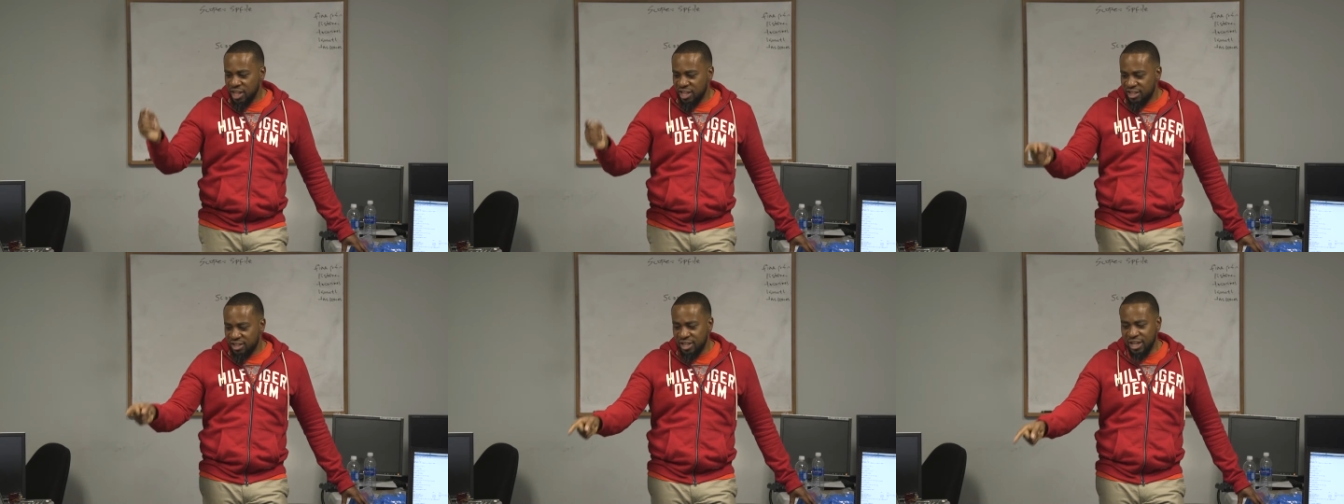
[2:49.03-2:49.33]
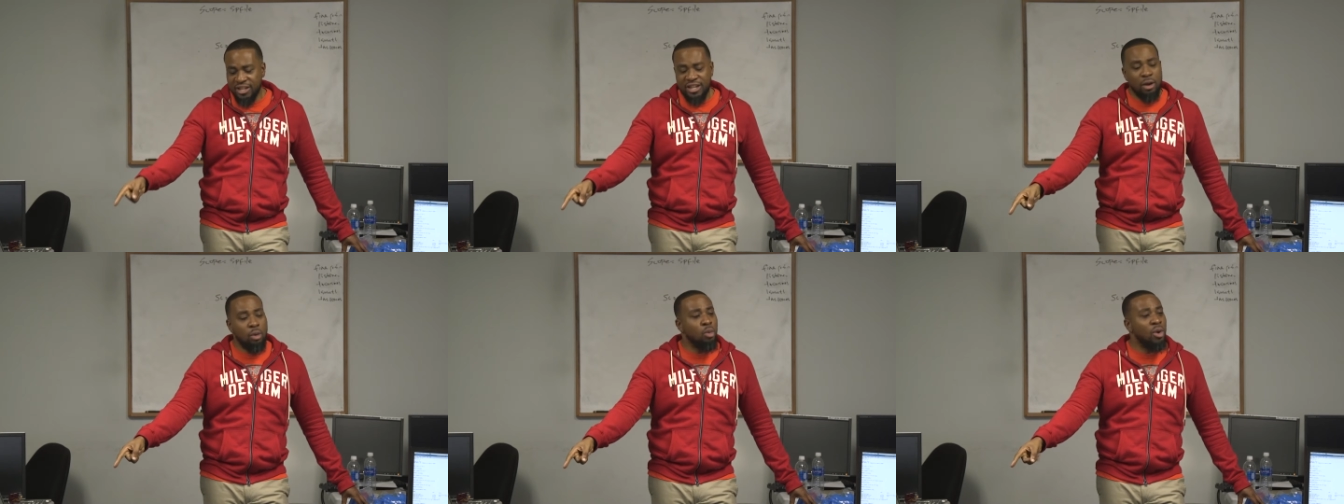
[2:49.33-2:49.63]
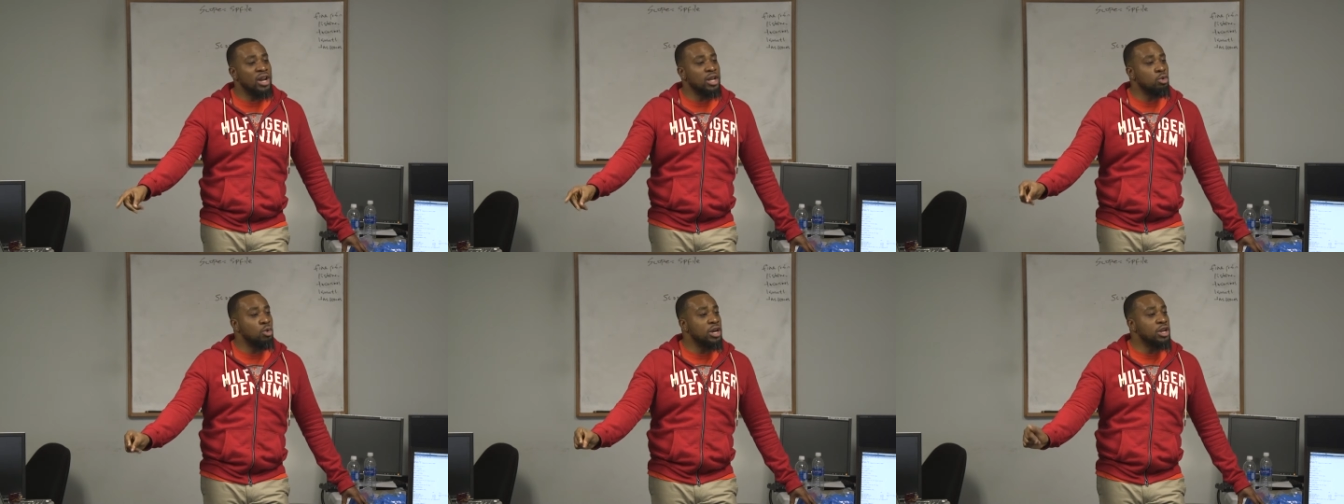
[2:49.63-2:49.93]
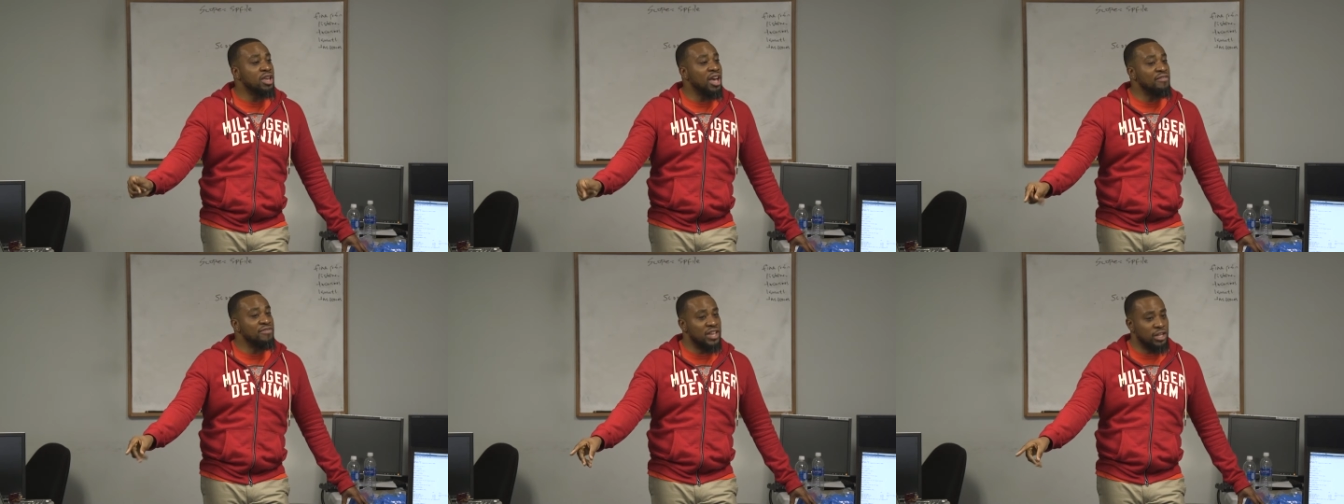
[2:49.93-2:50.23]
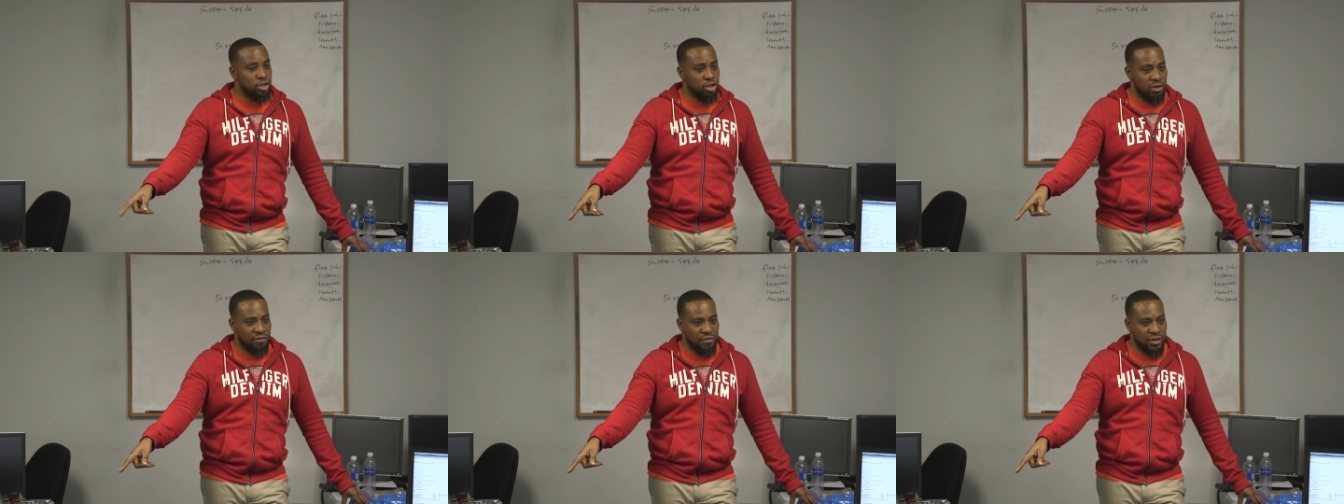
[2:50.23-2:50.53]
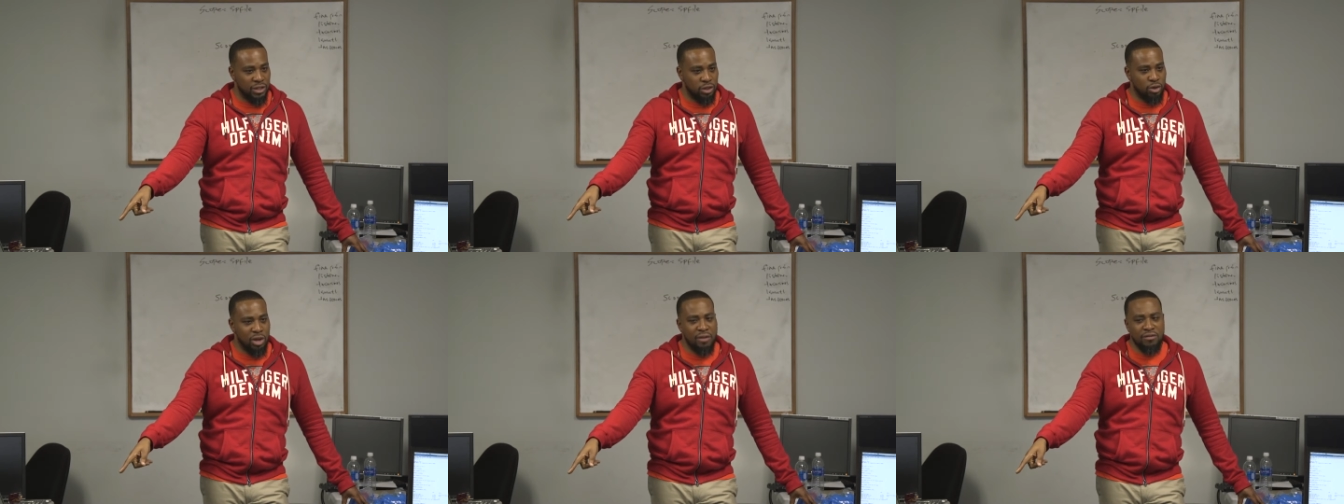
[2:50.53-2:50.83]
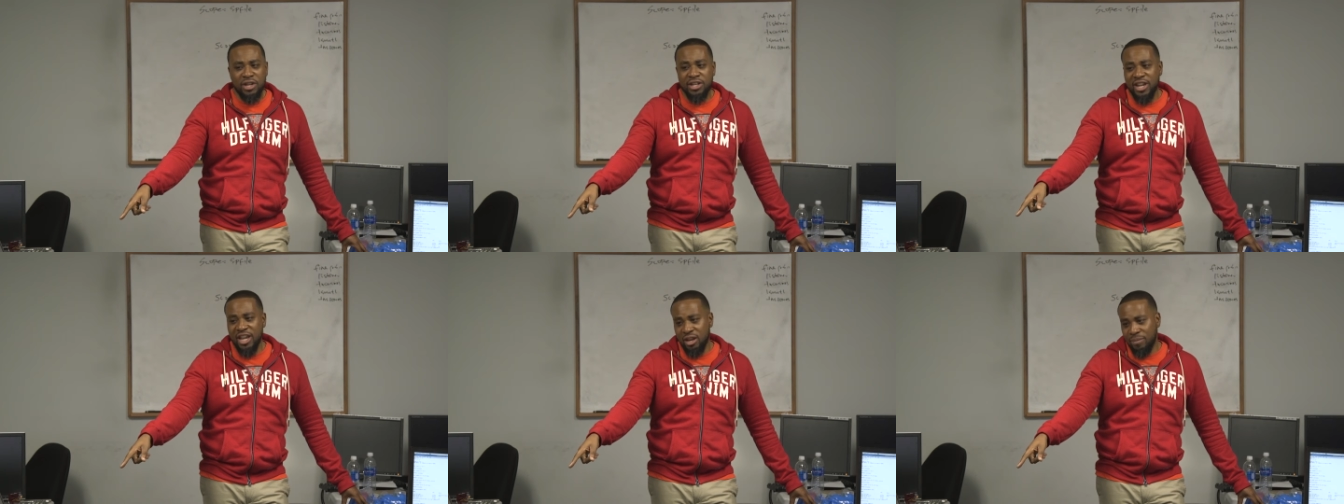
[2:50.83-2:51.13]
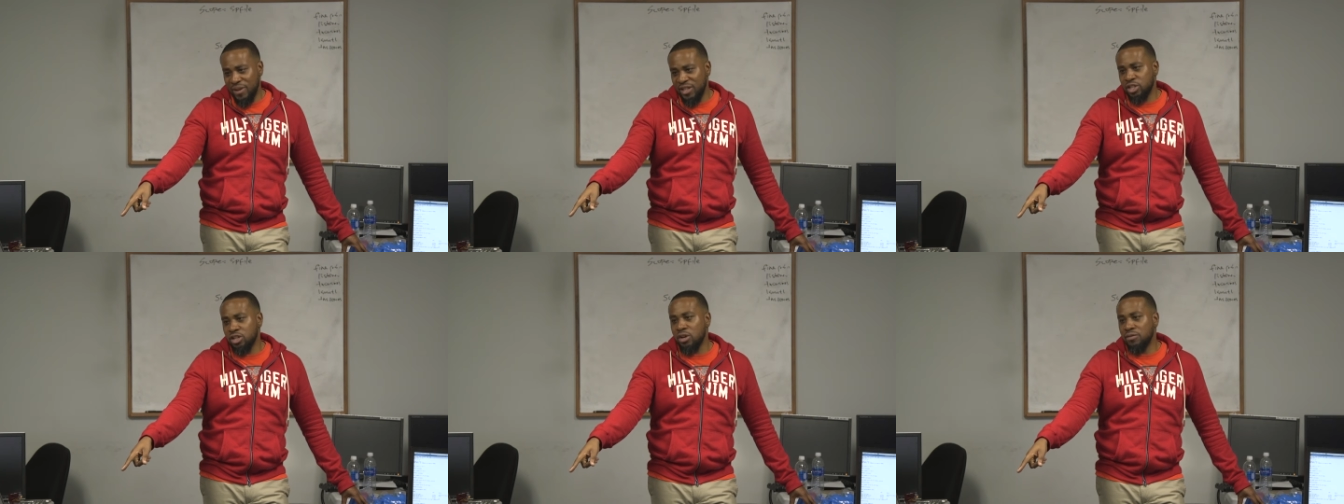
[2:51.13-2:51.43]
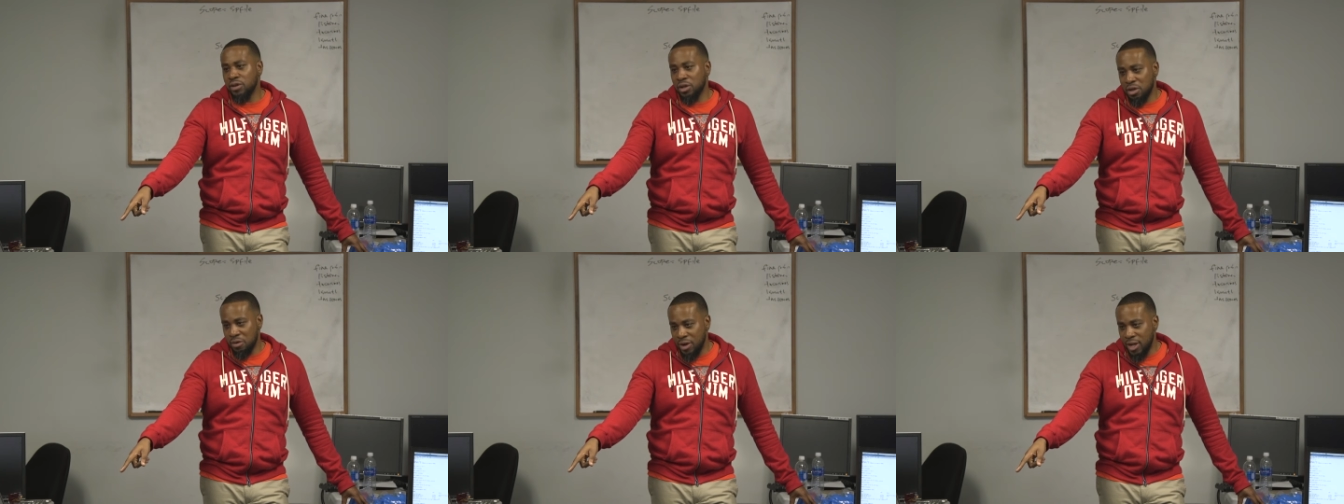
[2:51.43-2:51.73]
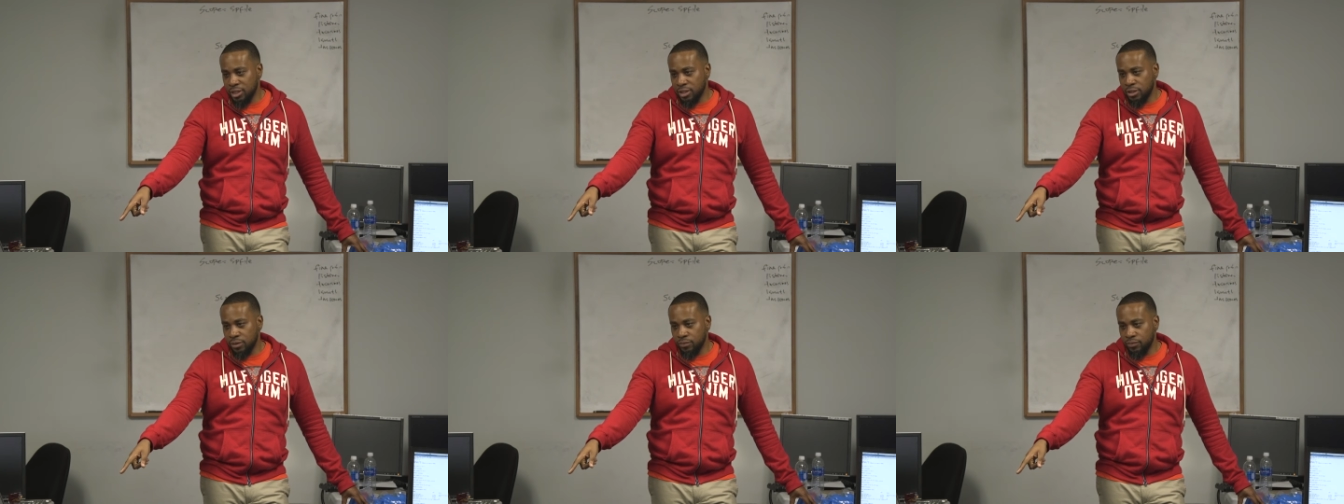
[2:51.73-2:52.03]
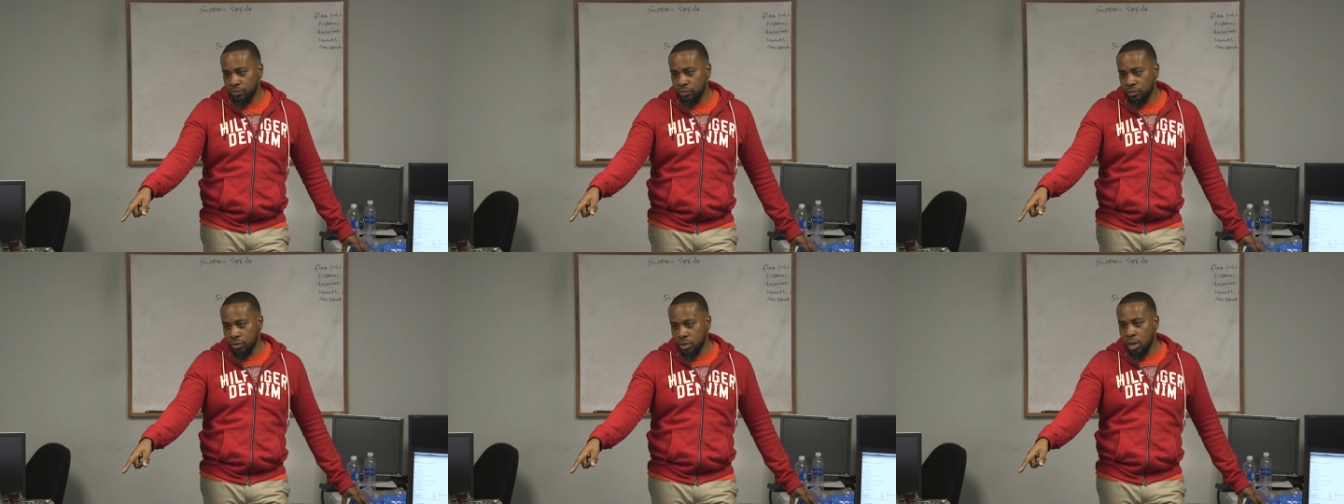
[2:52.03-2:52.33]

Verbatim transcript: This is a, what, what do you have next to your feet? You have your database server, correct?